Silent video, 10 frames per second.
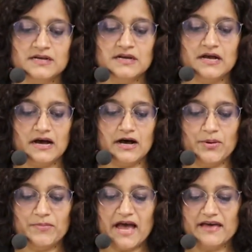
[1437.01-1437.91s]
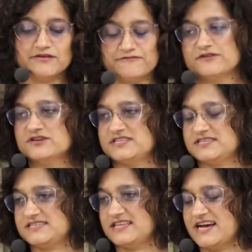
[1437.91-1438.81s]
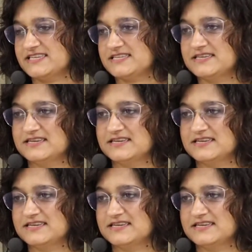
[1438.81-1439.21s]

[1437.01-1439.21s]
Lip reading: And the first is that